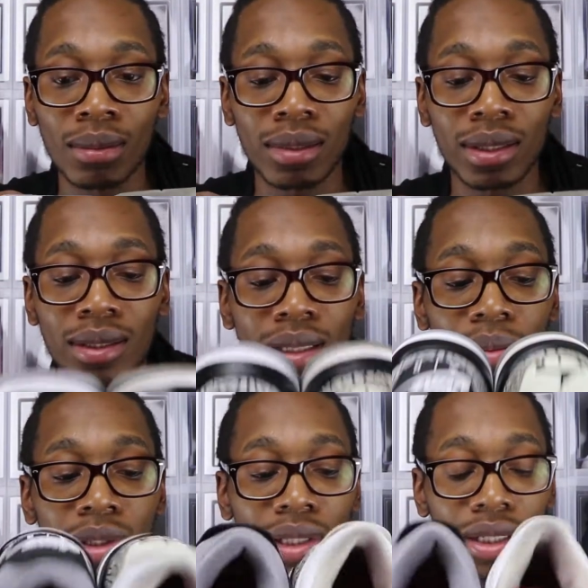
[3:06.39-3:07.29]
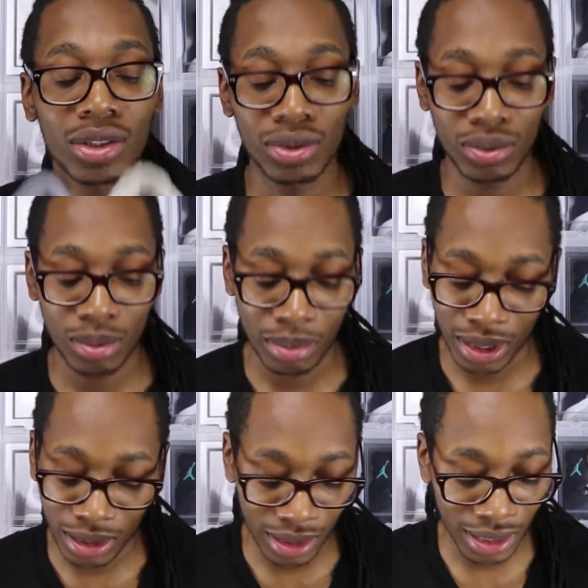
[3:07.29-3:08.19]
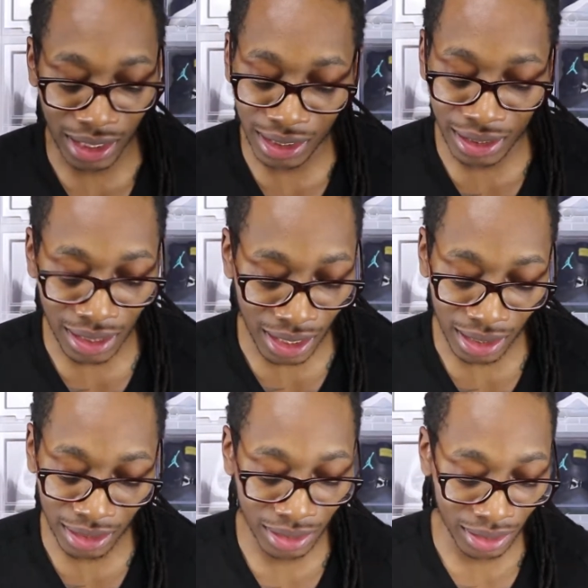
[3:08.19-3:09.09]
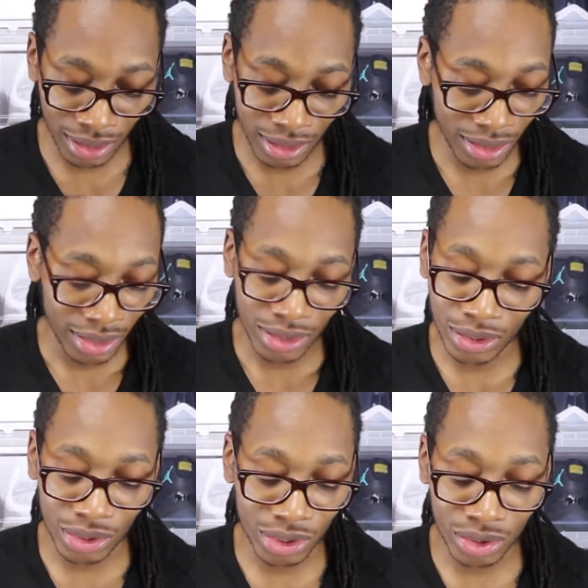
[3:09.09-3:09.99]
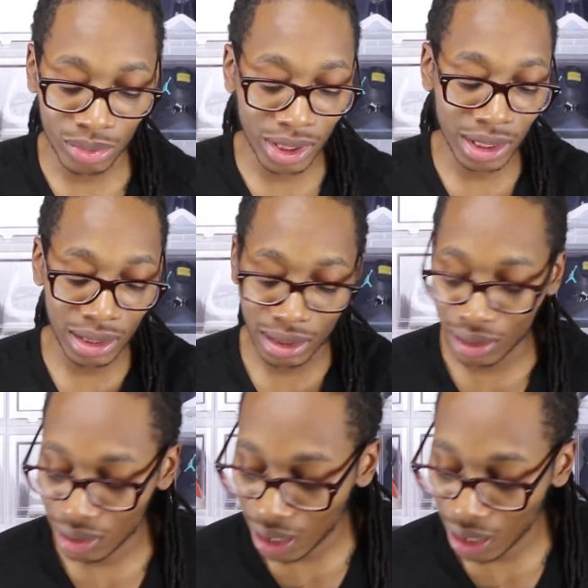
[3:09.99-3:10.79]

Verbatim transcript: they're the same exact shoe. But these things are just ridiculous,